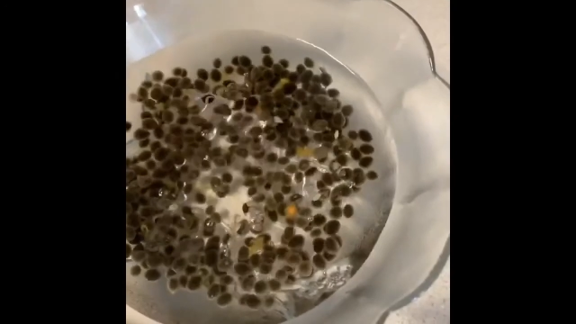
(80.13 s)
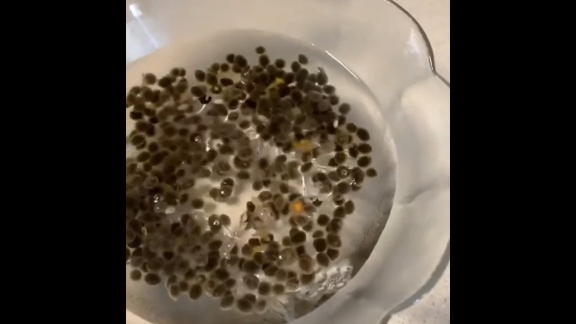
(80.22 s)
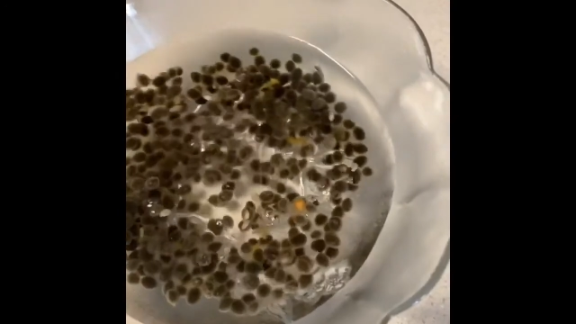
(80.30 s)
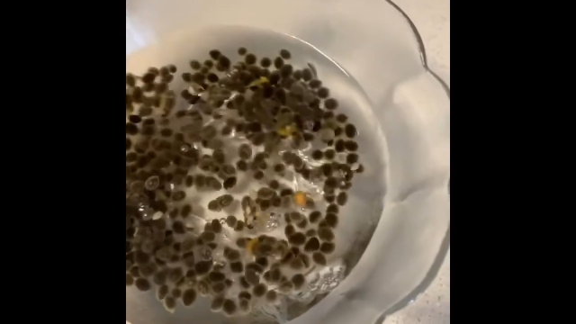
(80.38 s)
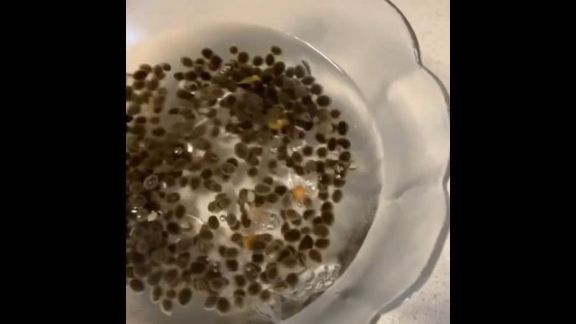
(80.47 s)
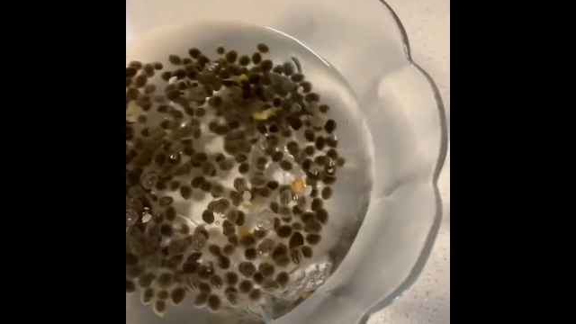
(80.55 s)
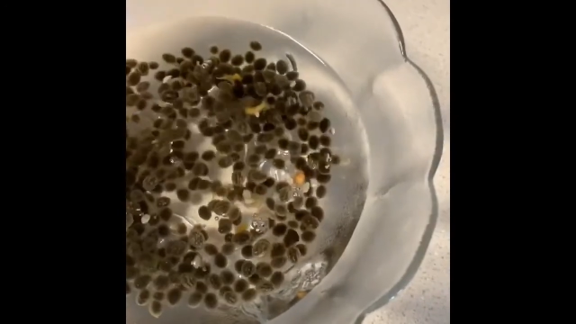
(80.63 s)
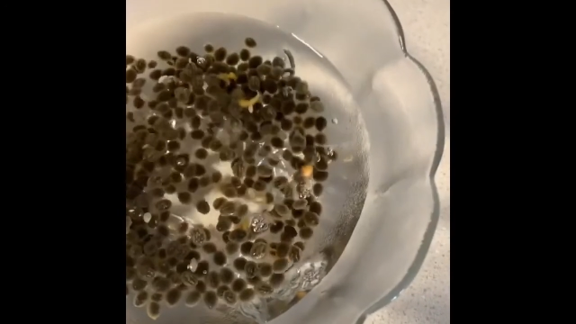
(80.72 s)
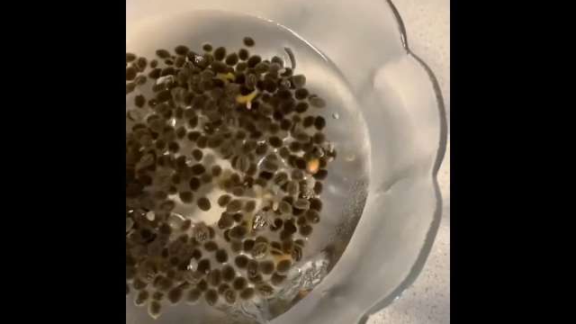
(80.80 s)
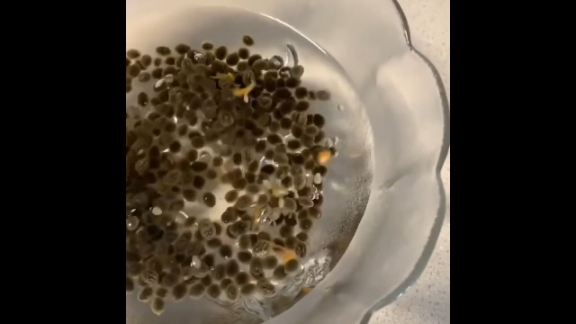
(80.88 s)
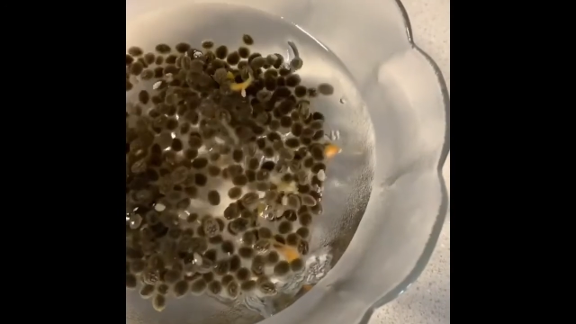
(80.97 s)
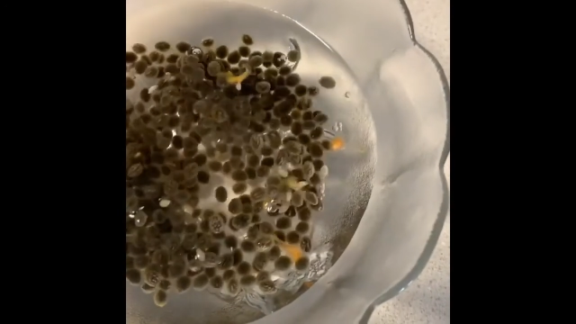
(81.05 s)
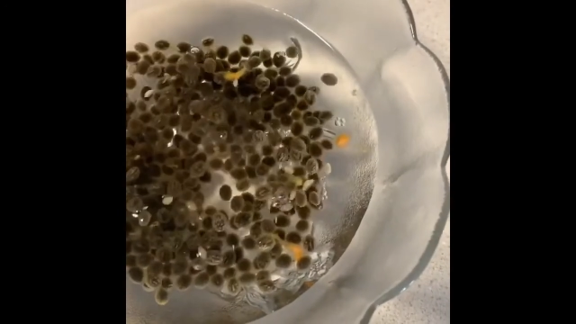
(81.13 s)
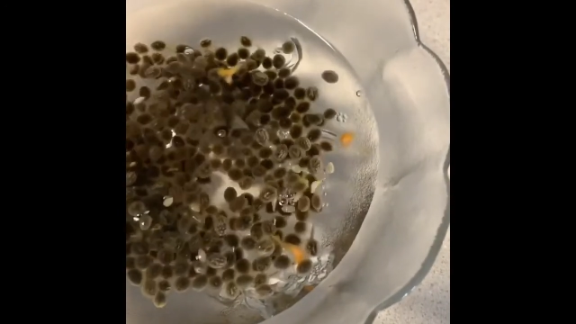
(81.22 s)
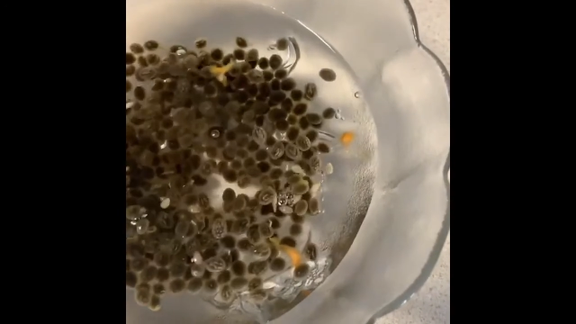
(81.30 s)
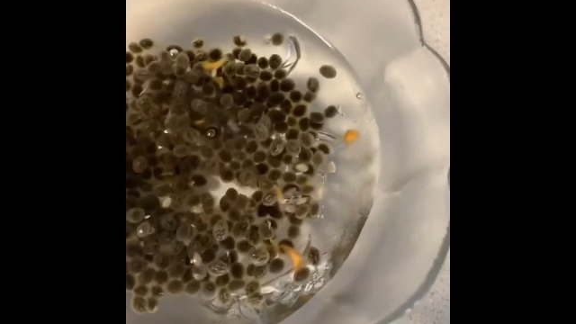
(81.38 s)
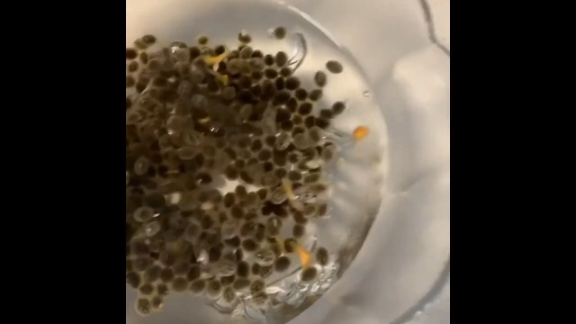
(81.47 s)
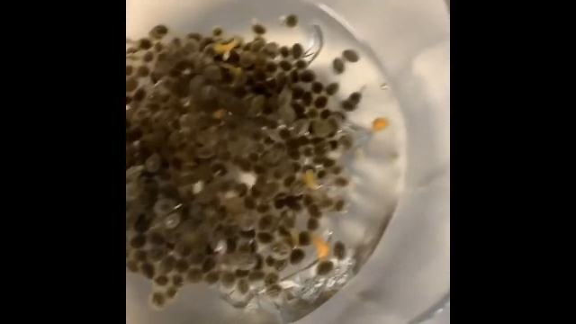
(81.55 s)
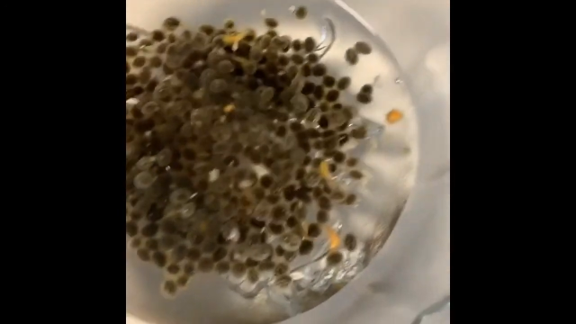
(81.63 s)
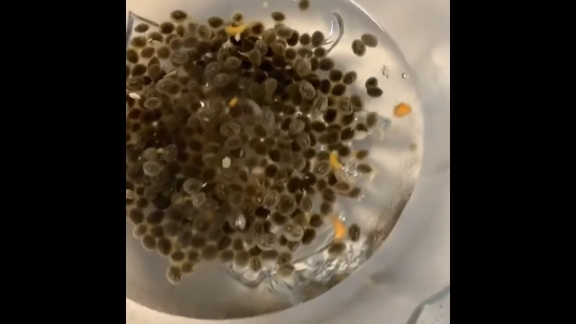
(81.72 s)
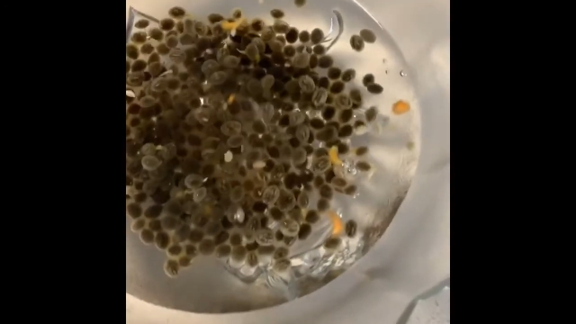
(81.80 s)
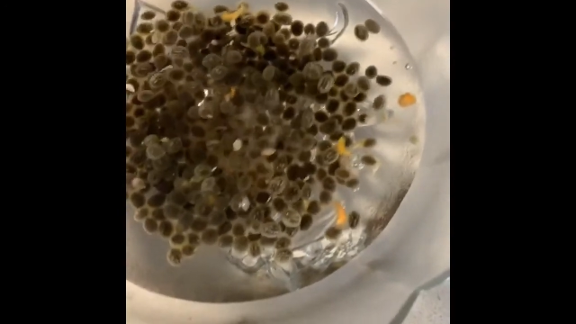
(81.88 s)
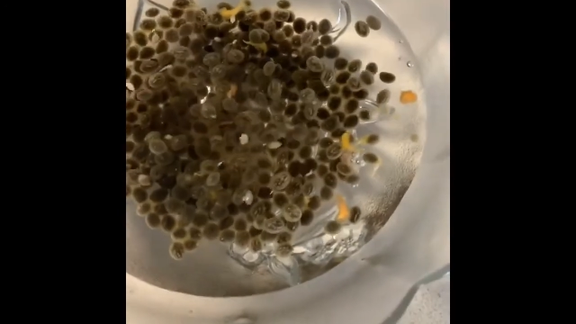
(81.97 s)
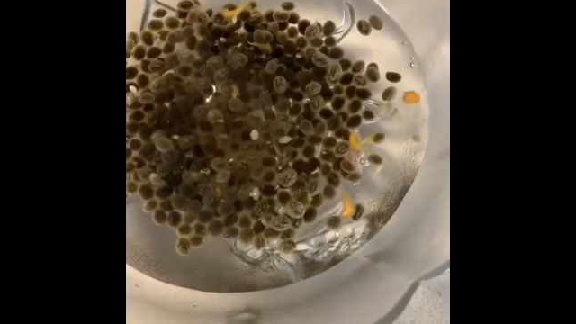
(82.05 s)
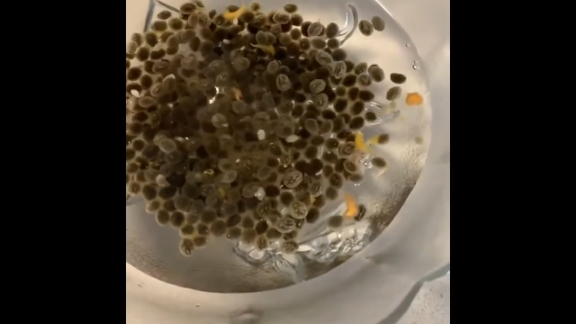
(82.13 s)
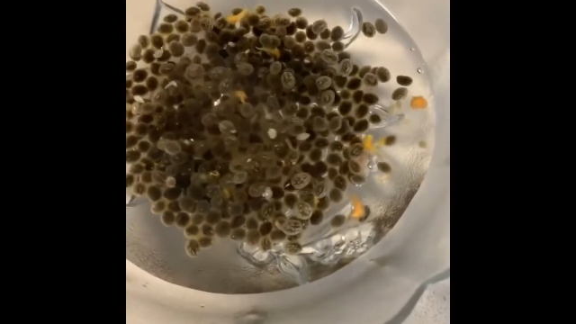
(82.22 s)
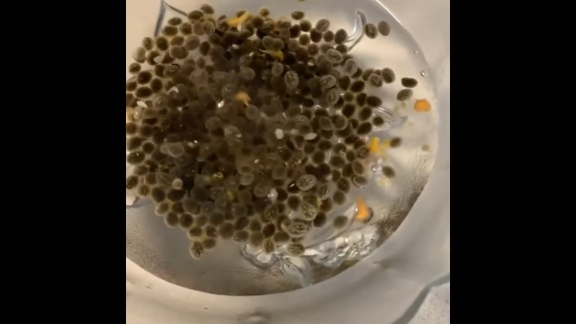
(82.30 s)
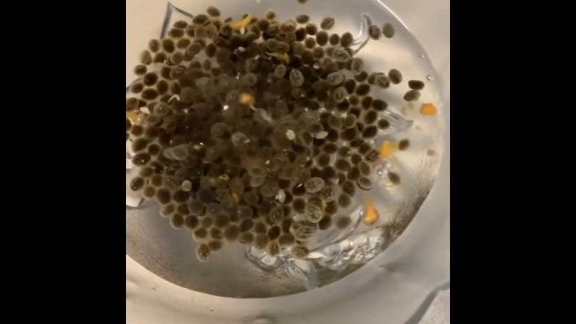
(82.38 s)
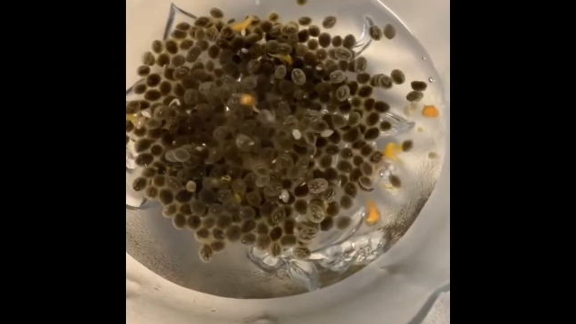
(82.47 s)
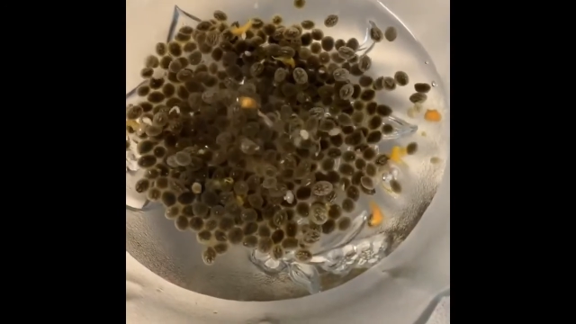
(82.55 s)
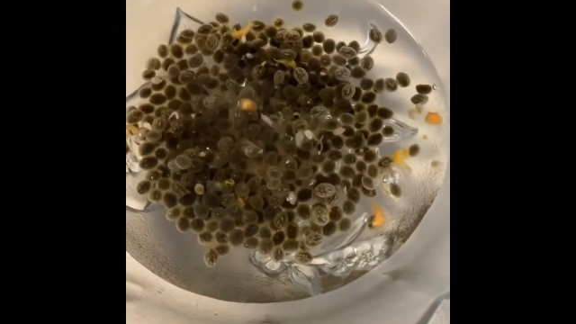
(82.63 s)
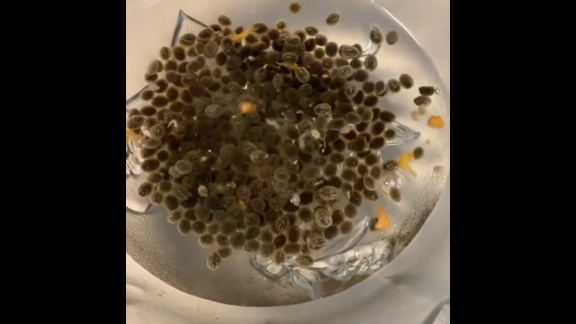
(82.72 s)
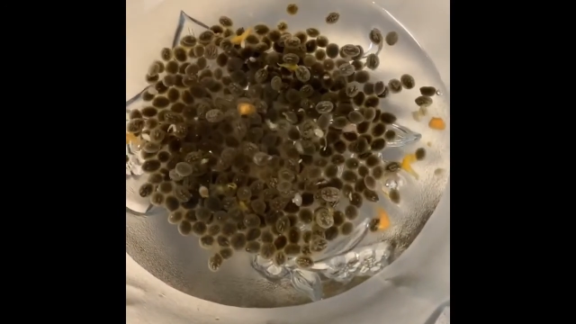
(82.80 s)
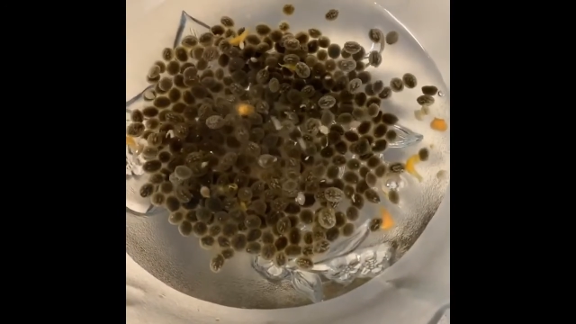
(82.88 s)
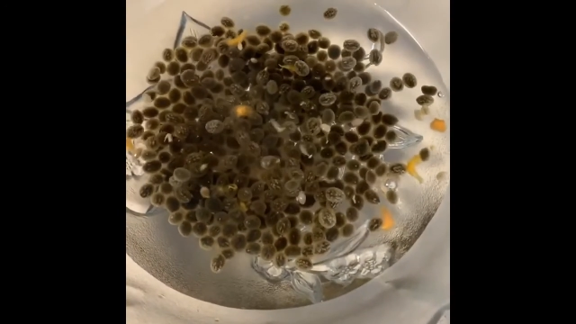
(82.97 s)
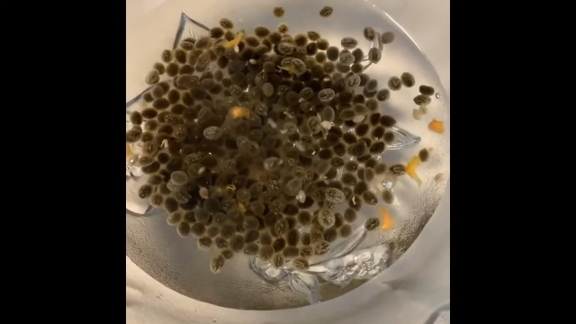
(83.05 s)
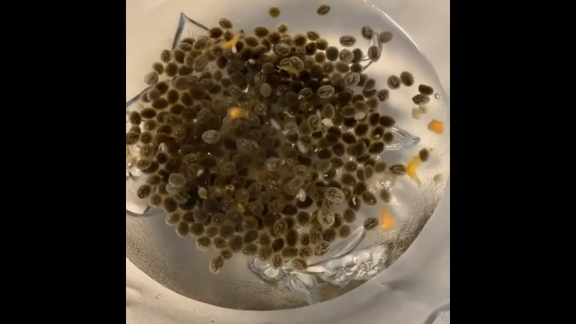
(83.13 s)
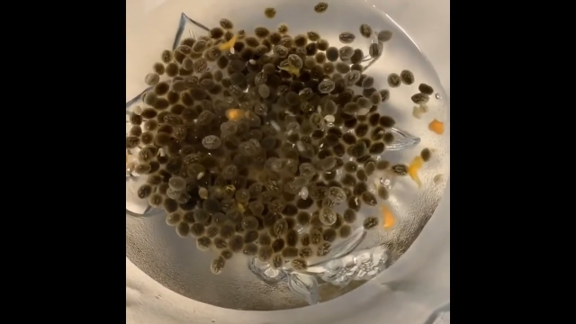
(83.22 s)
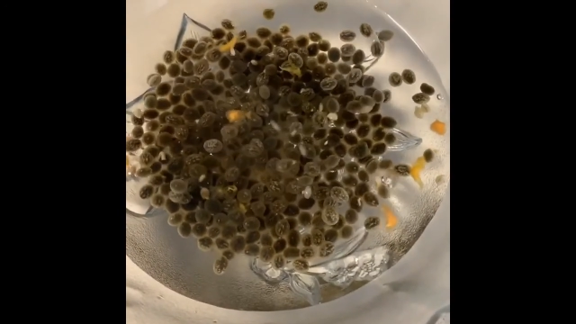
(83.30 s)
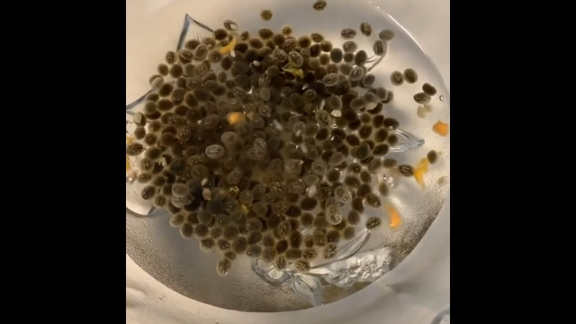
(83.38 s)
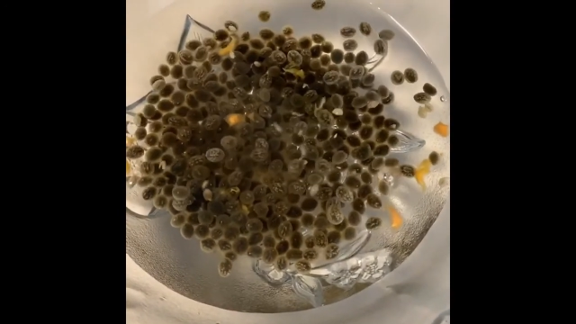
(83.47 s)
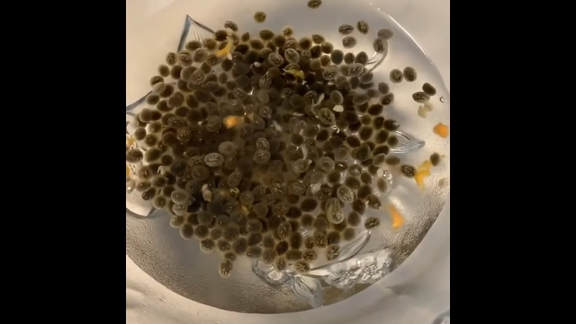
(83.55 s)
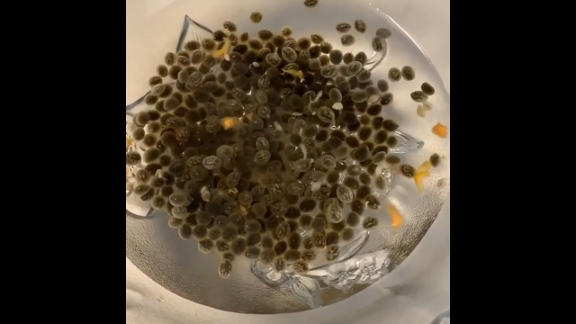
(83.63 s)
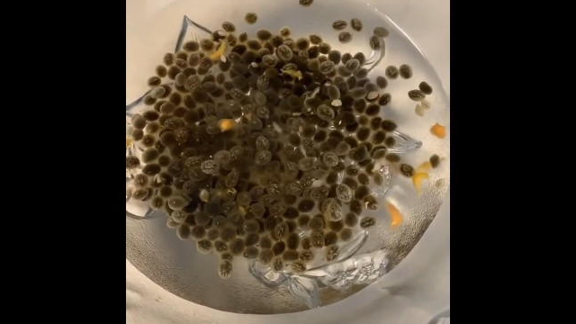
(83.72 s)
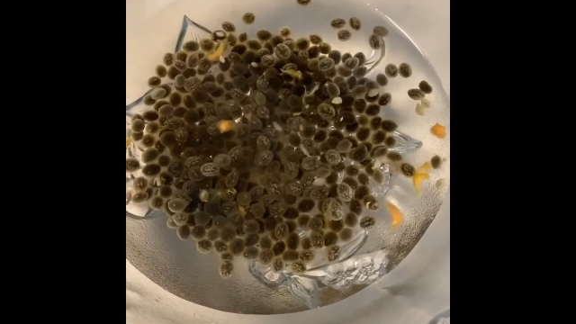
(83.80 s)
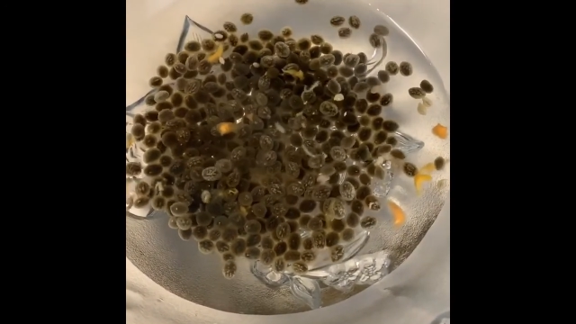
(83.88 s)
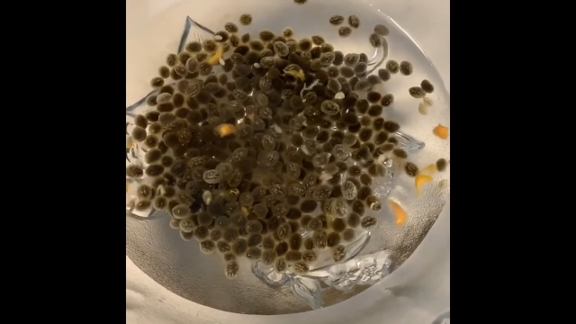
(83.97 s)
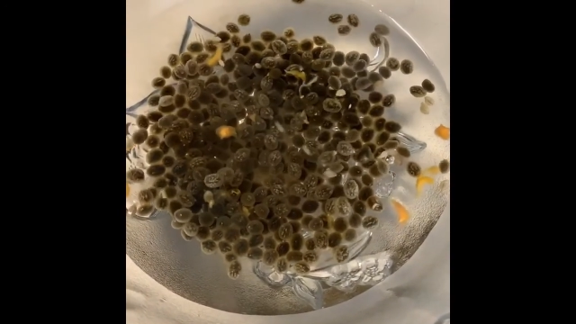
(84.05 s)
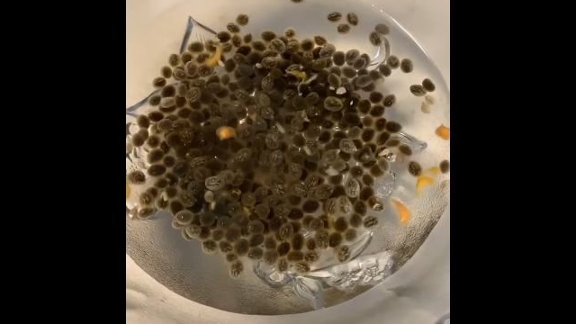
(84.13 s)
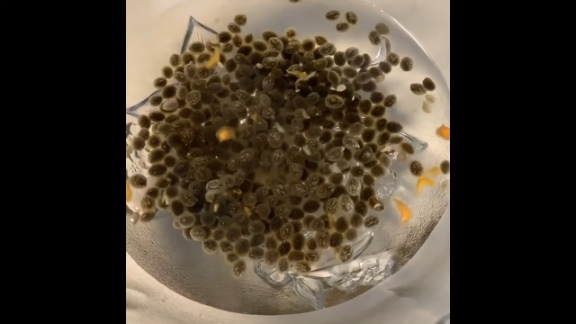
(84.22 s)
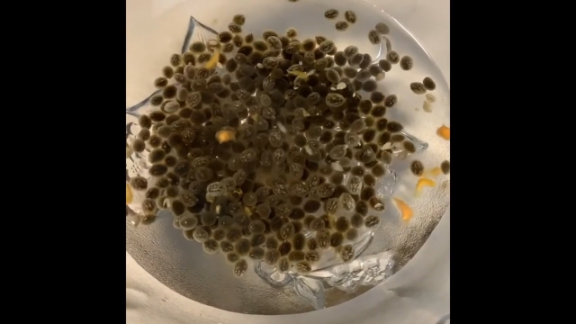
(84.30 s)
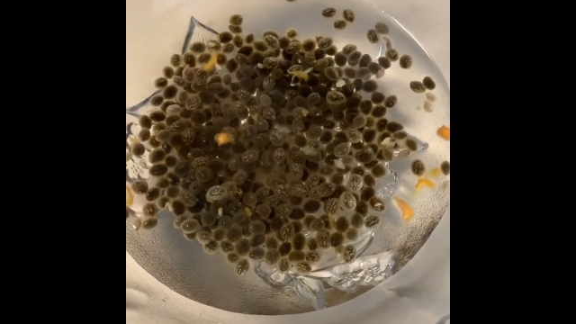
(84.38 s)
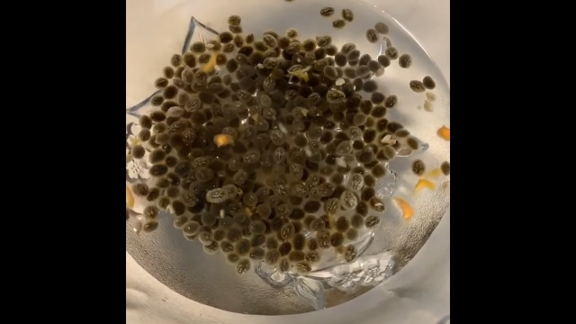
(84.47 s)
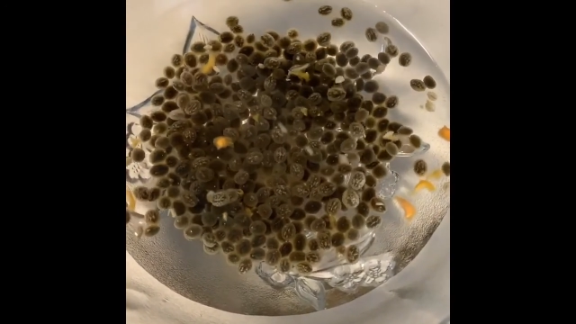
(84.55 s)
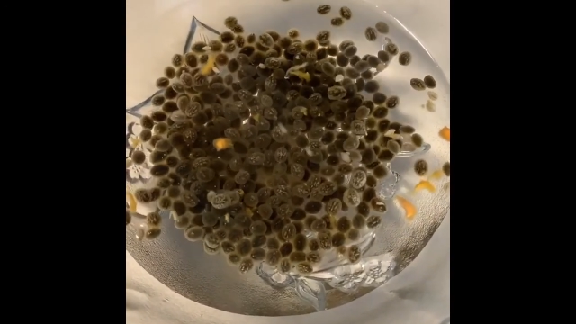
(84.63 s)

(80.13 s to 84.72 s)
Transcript: [unreadable: no face in view]